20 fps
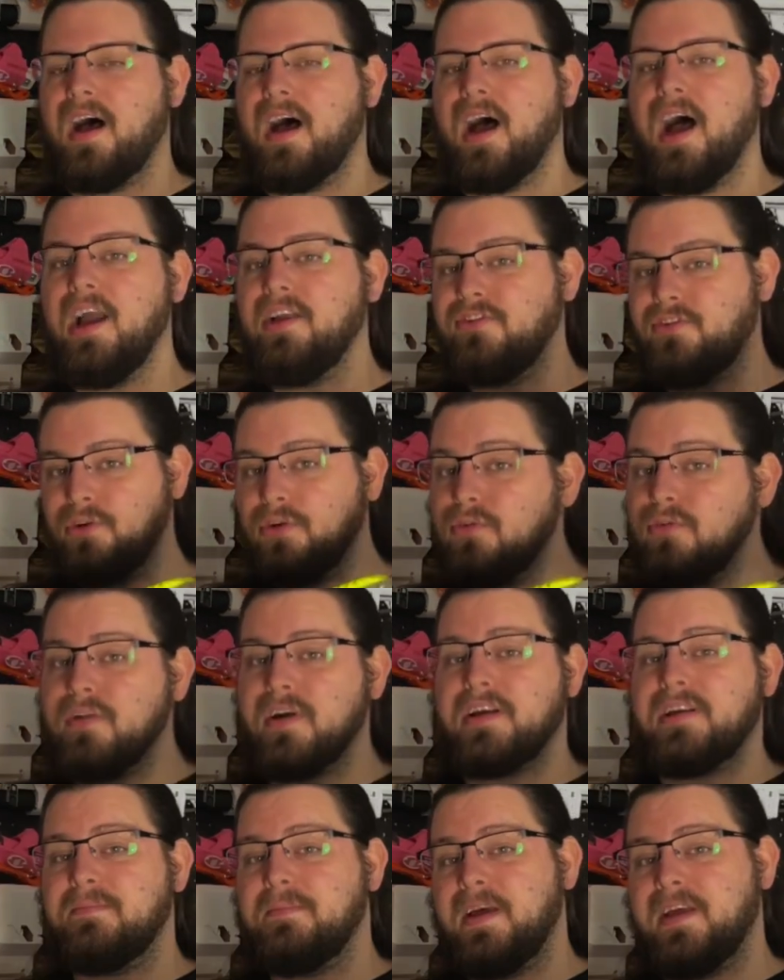I do
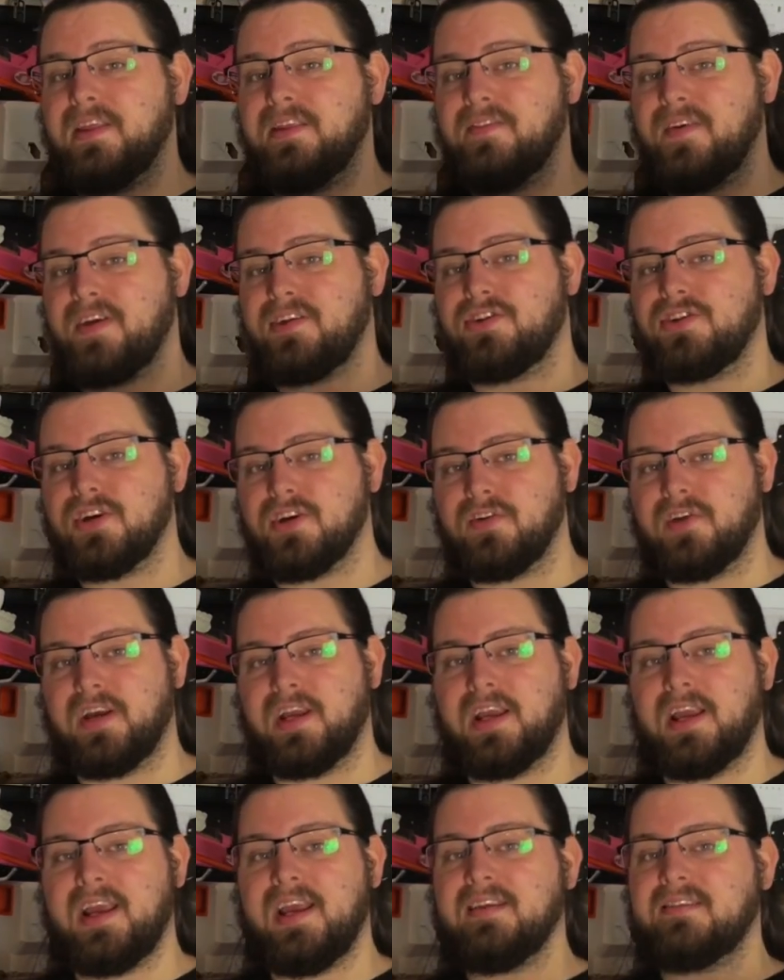recommend the
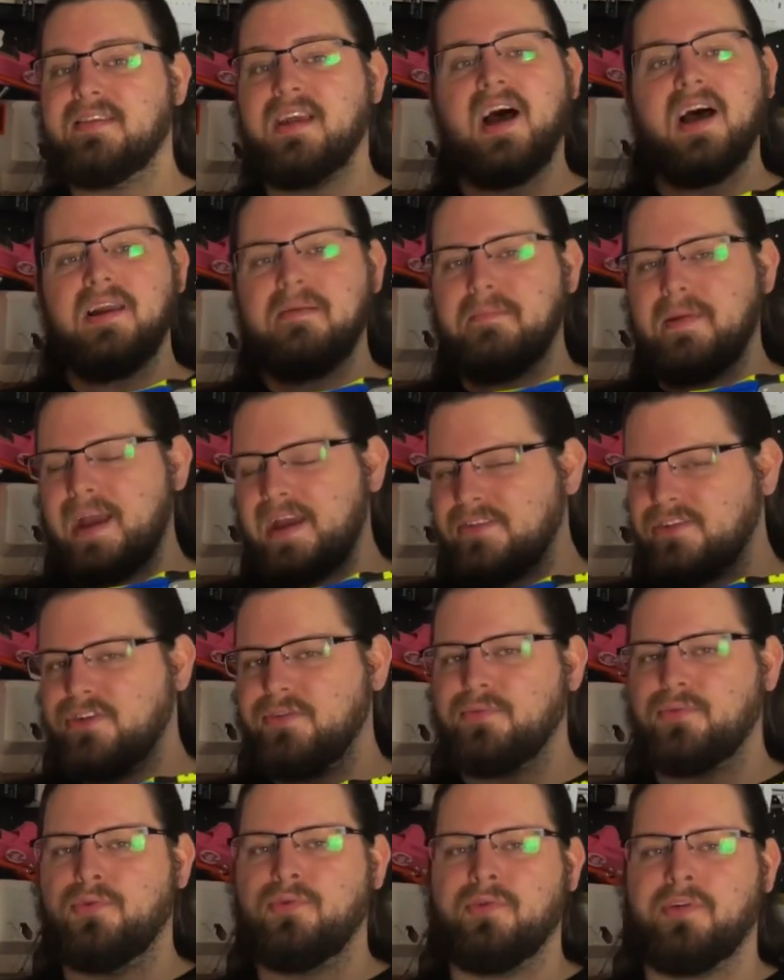Venturi. It's got a
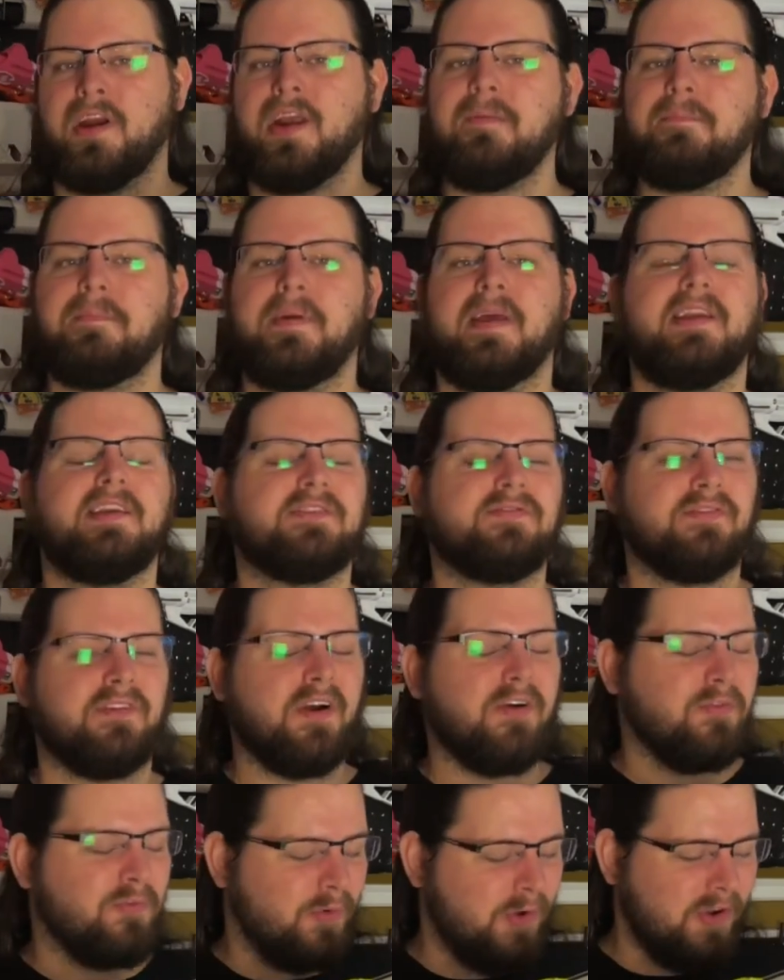massive grip and it's
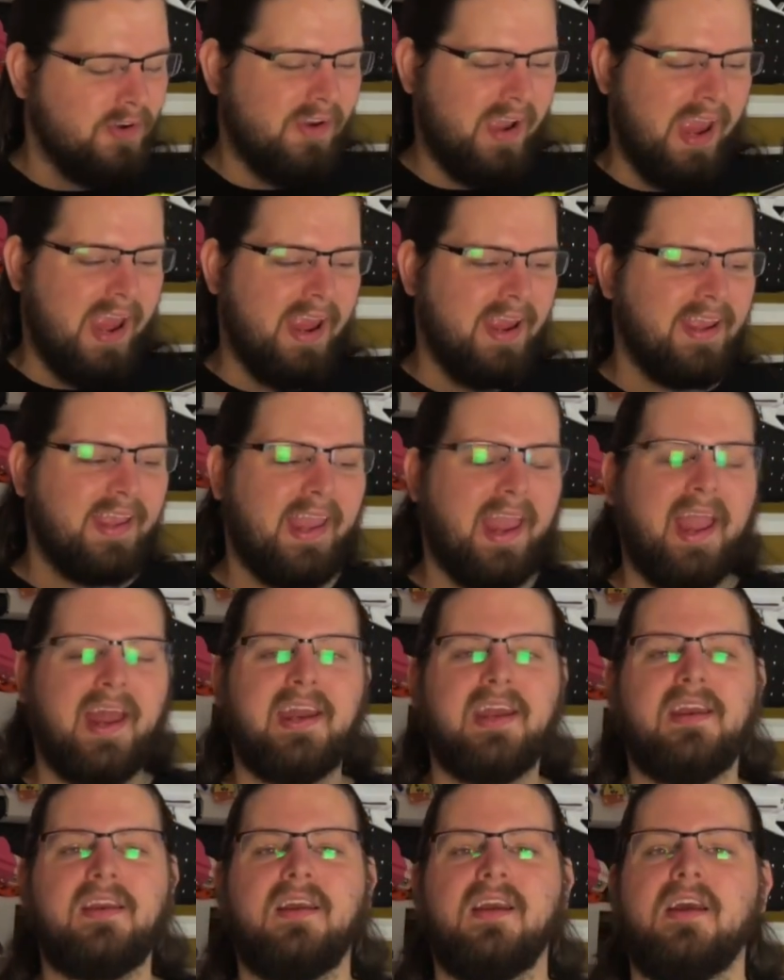a real hand
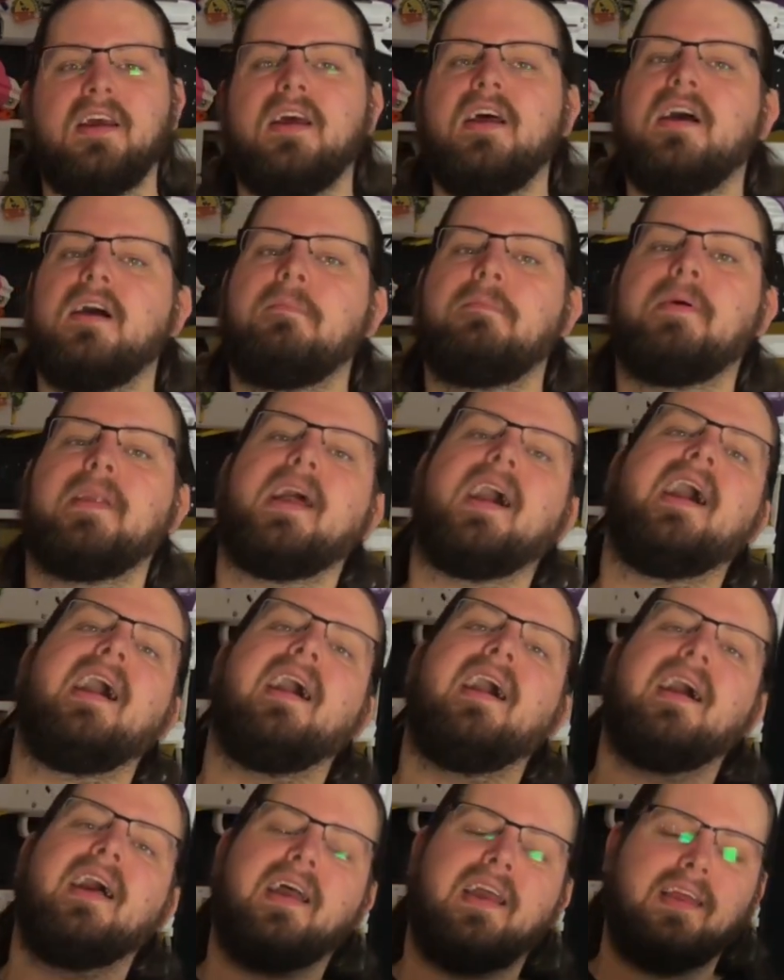cannon, but
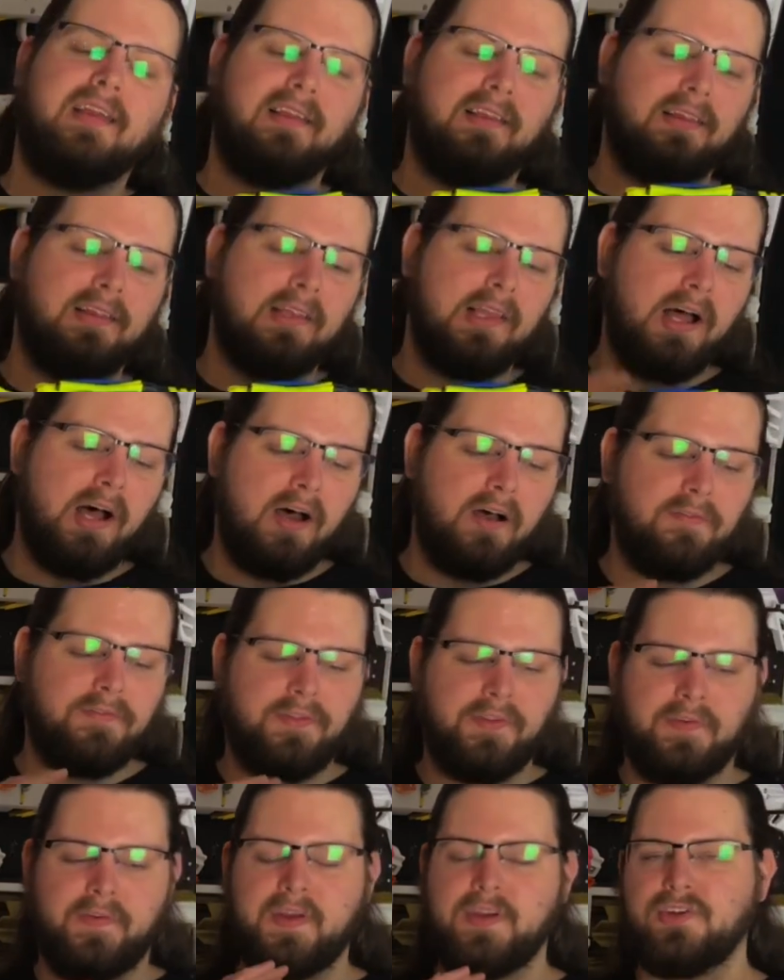I love
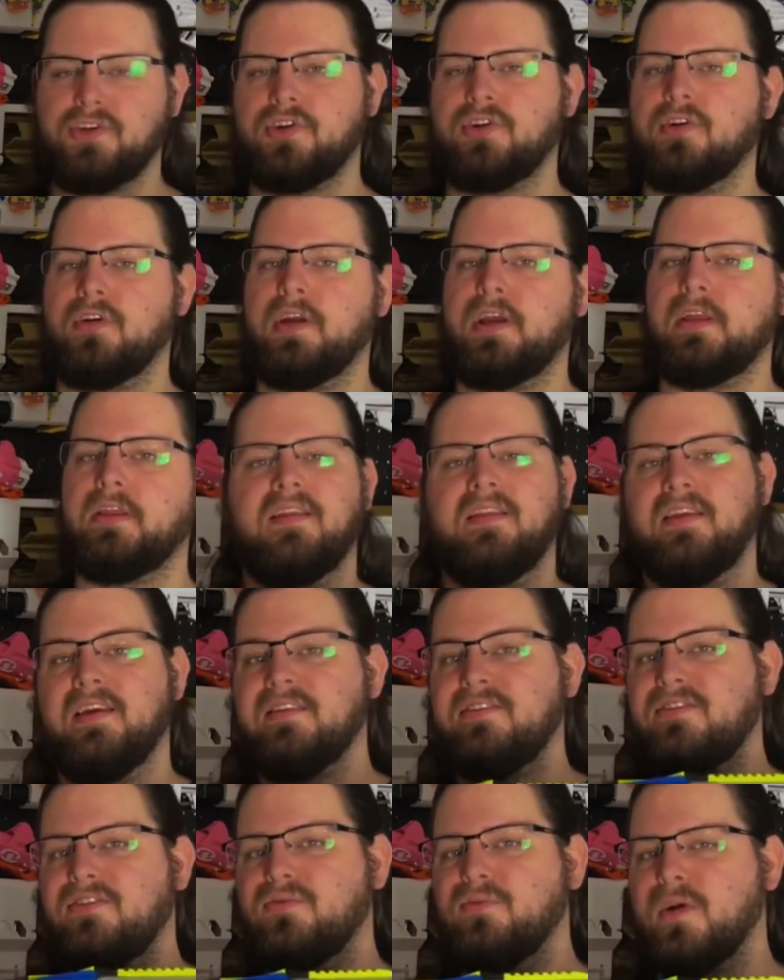the Venturi.
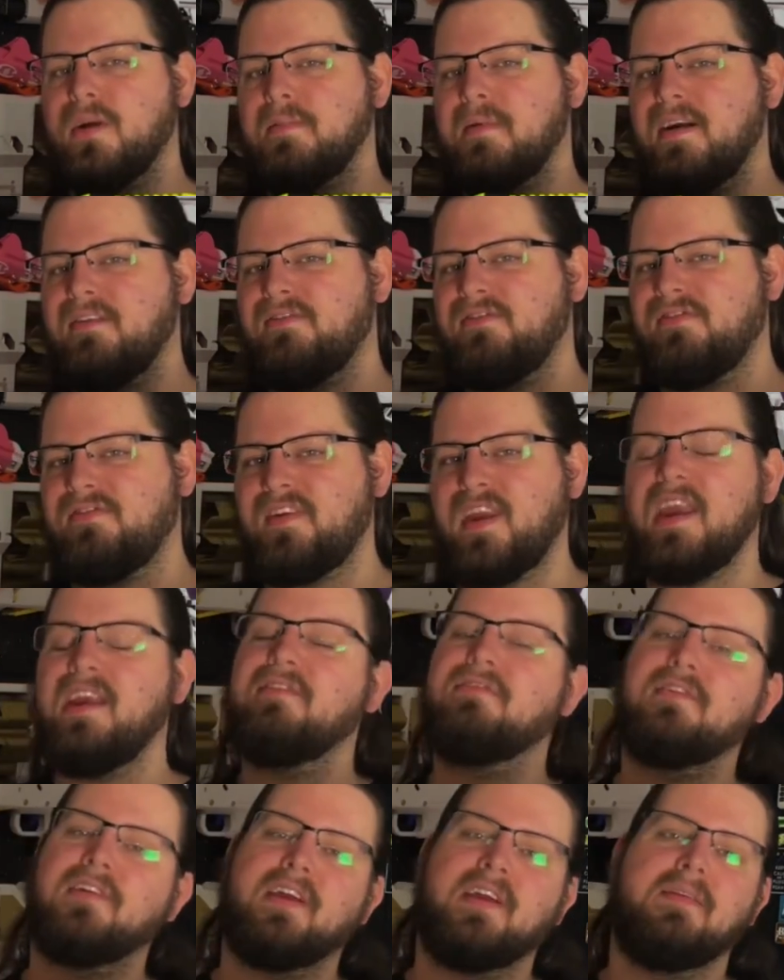This is one of my
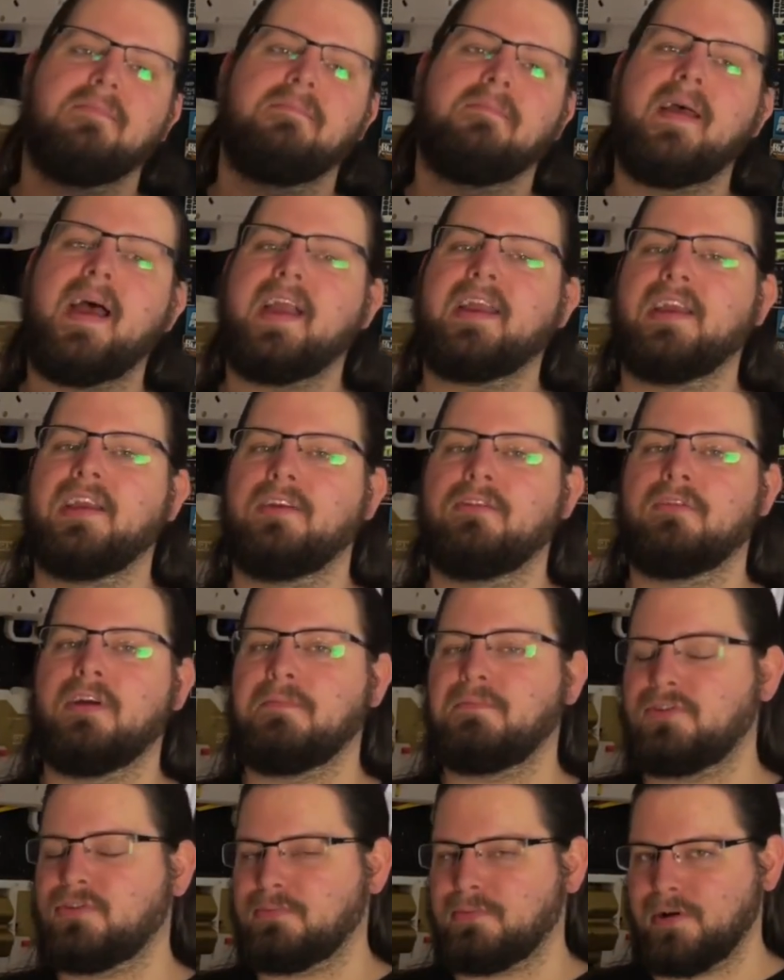favorite mag and
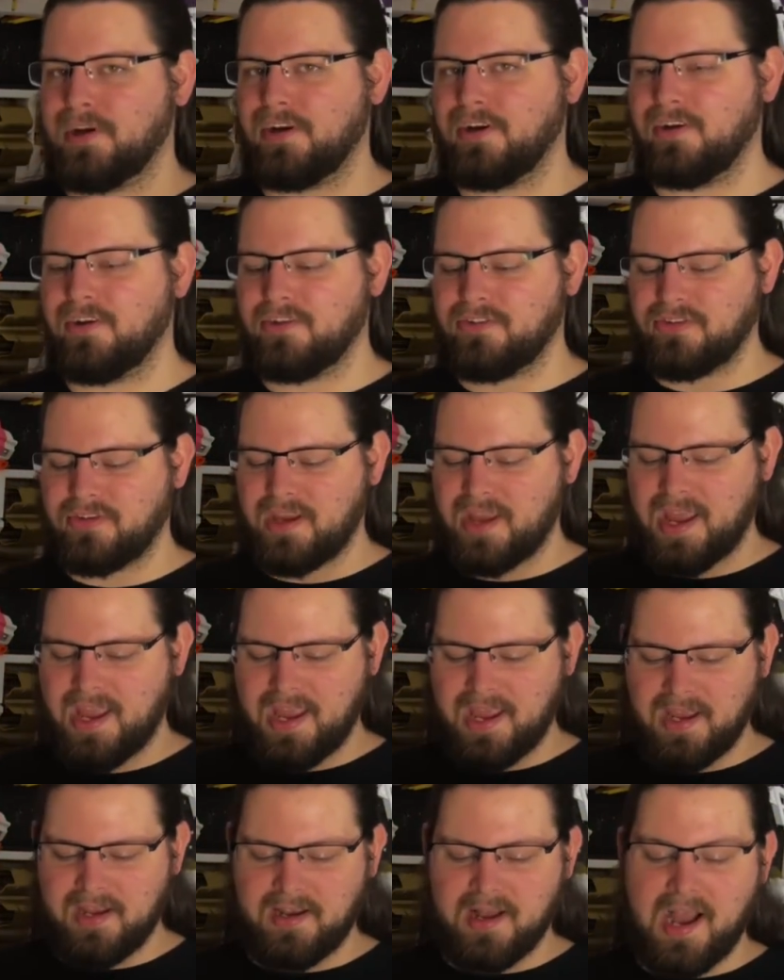grip springers,
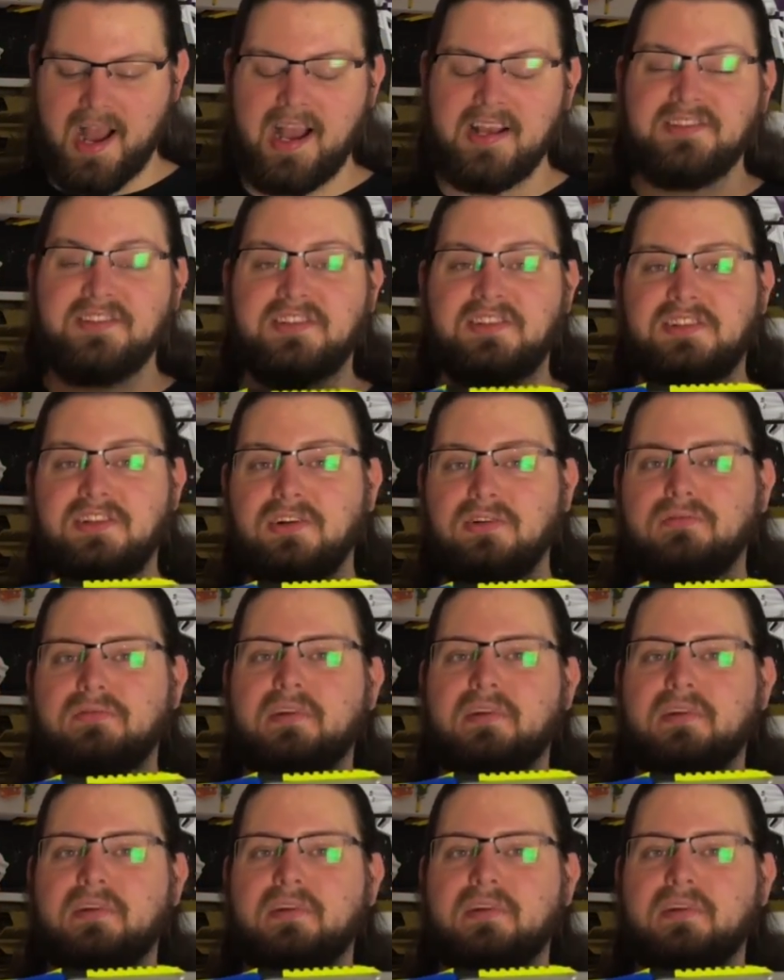and I still